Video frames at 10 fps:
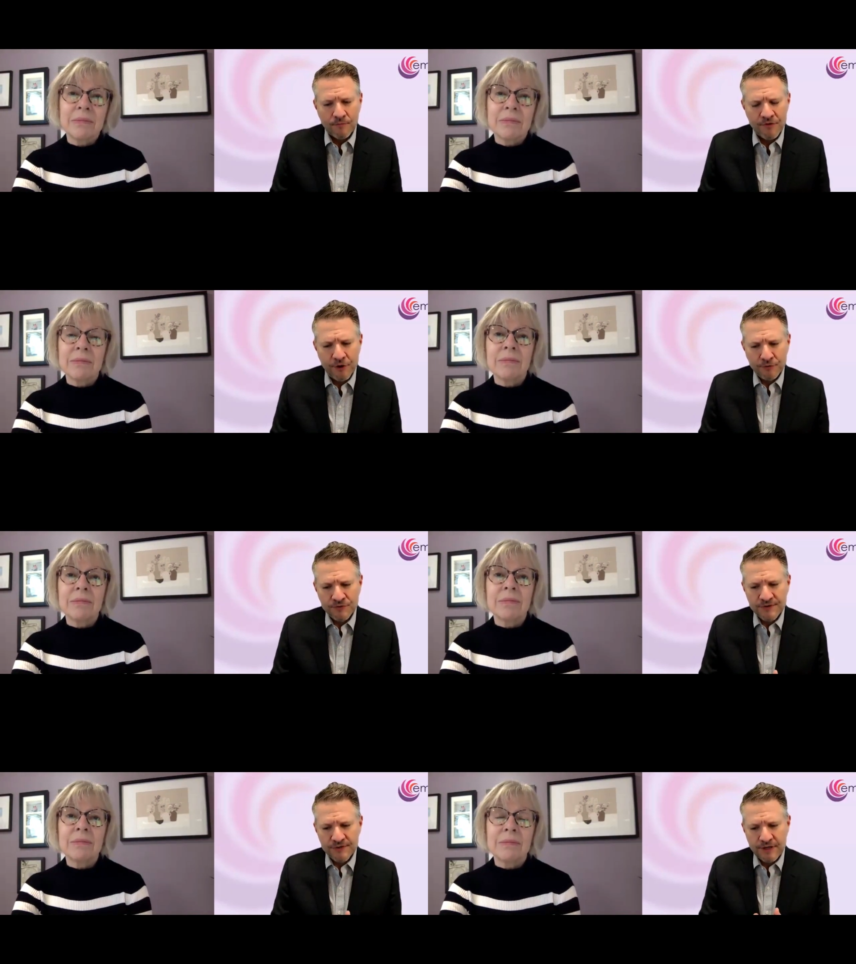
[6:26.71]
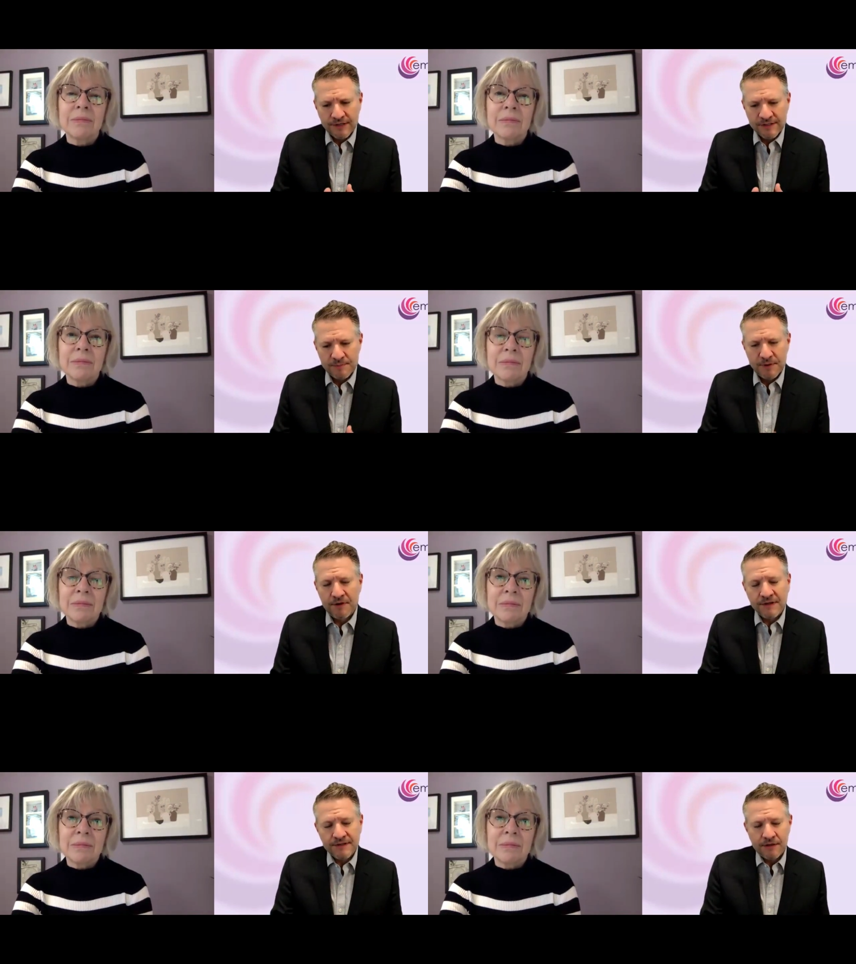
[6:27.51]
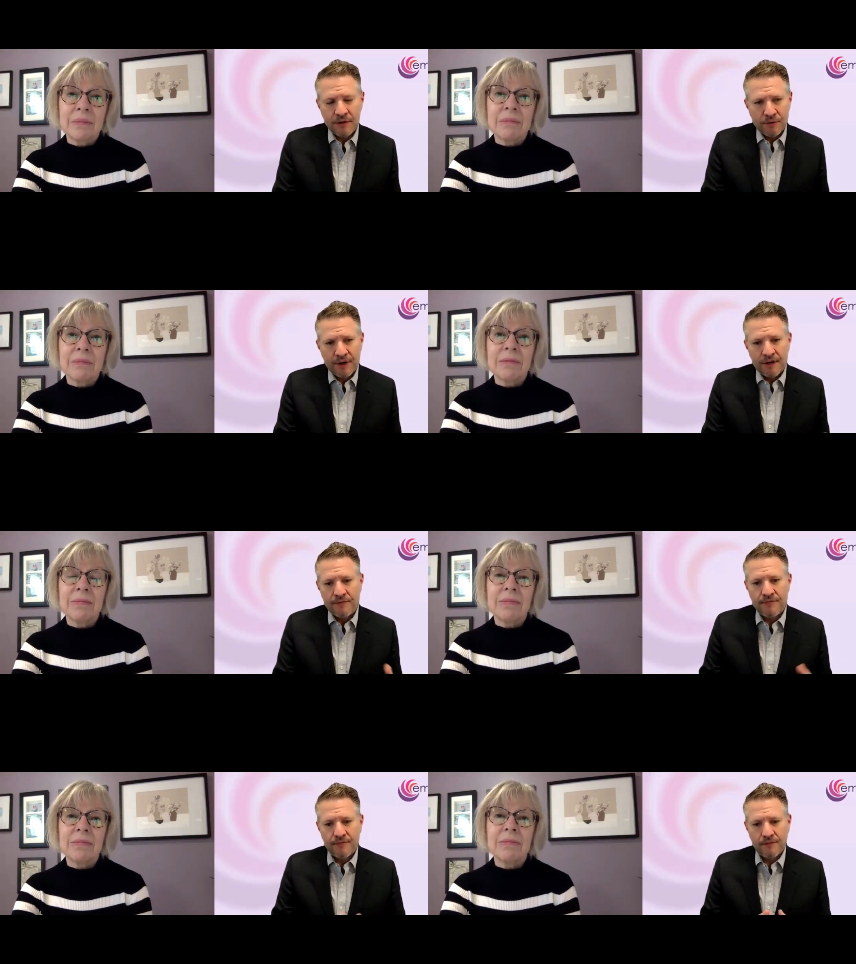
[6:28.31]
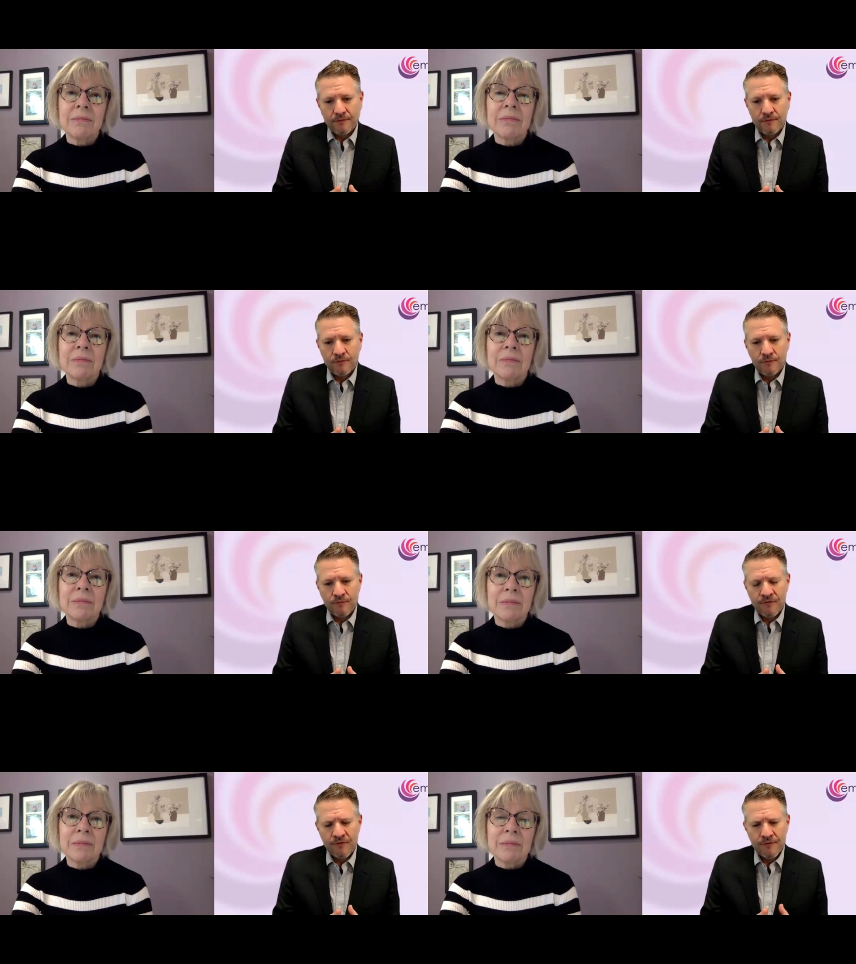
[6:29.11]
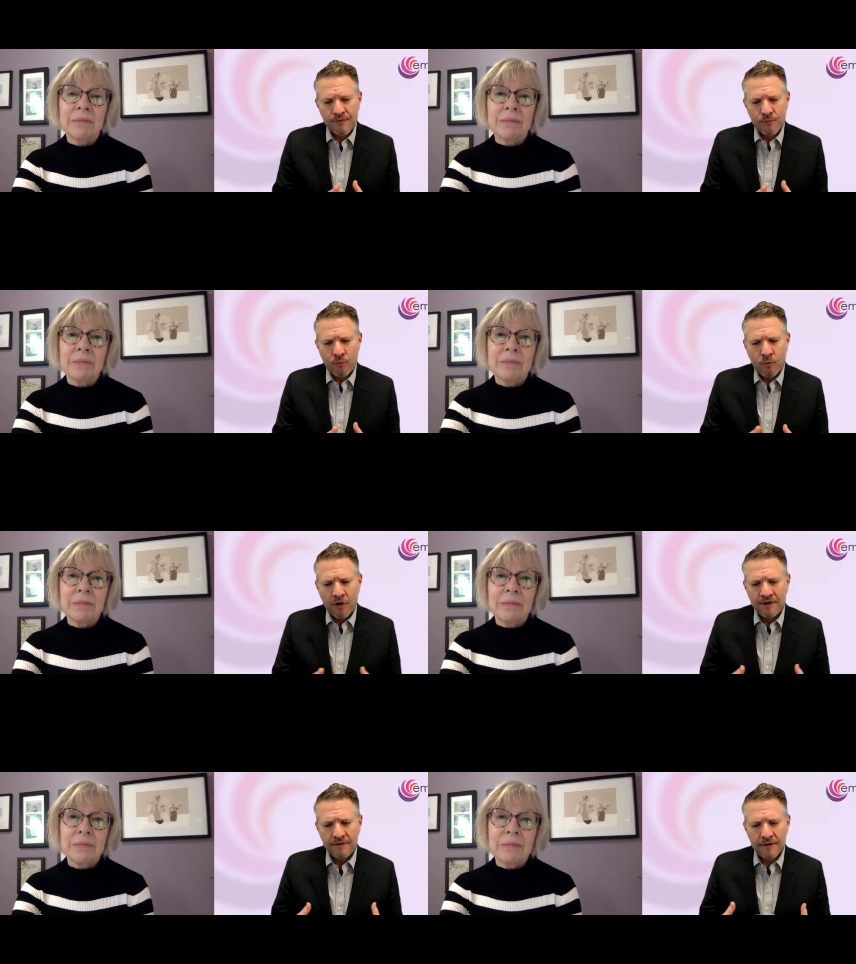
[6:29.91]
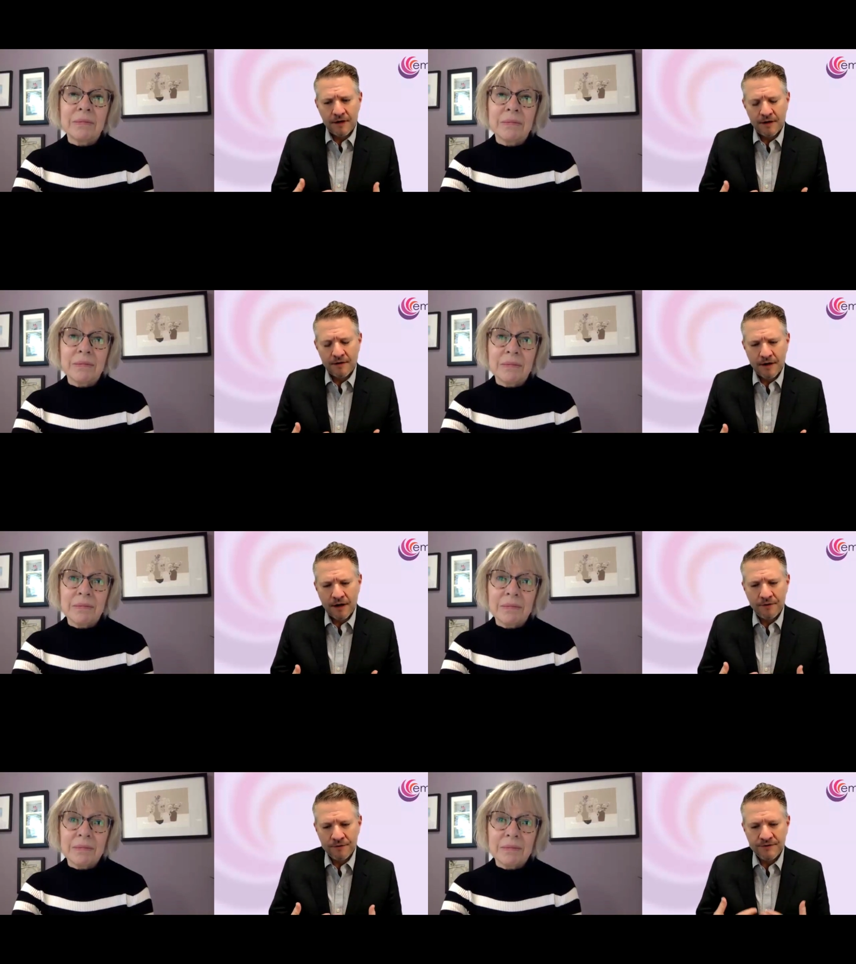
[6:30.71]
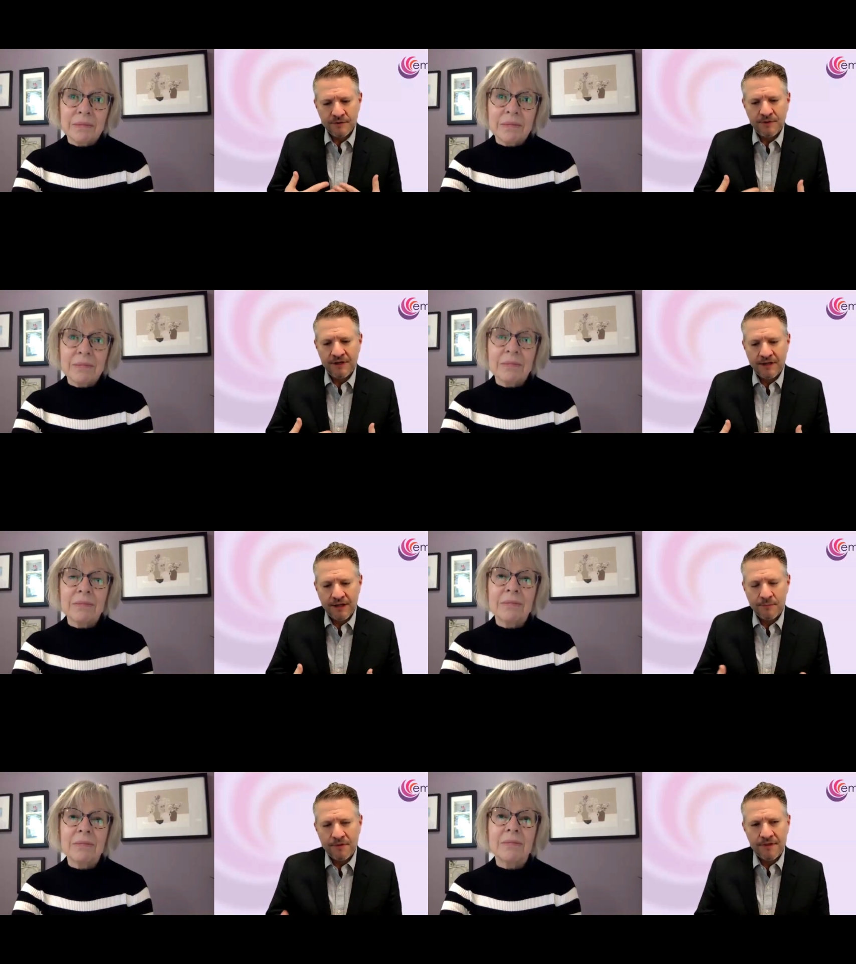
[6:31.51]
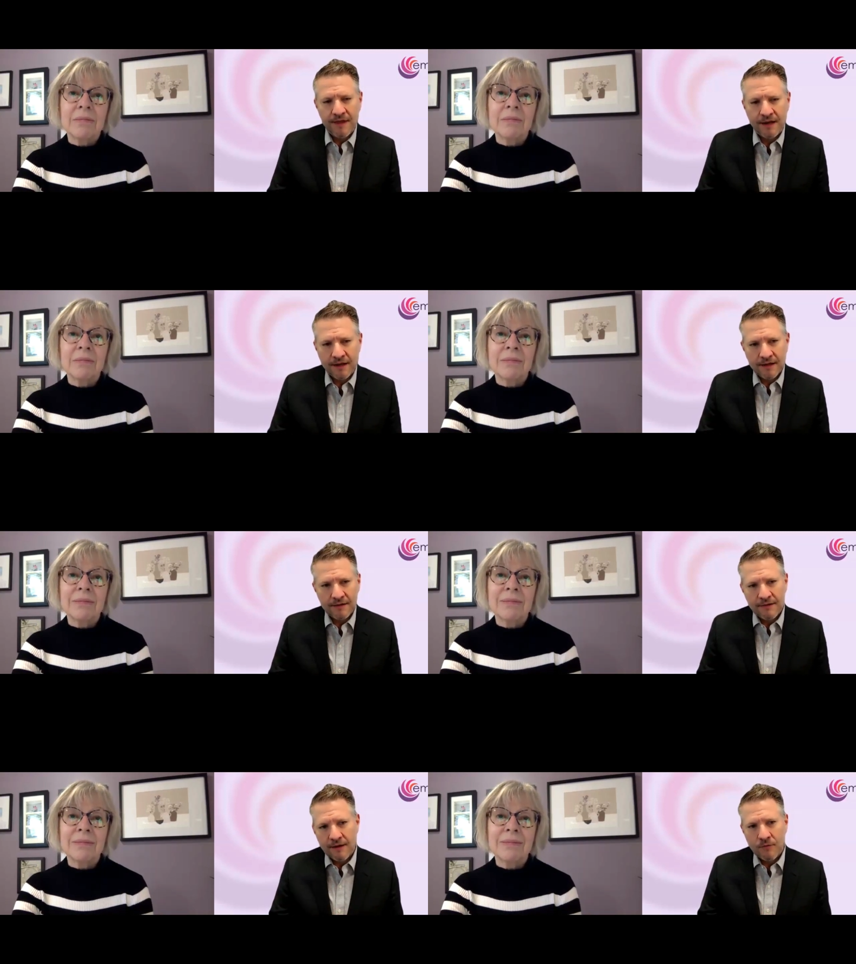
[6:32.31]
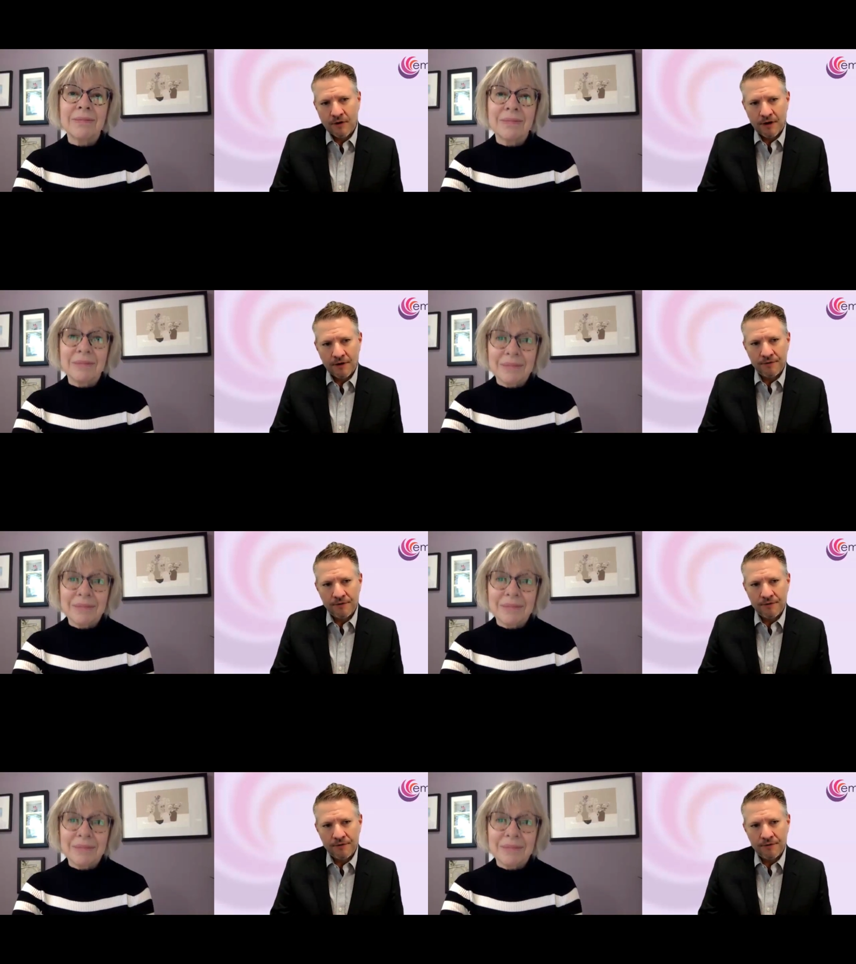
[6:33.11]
Speaker 1: those experiencing grief want others to be empathetic. They want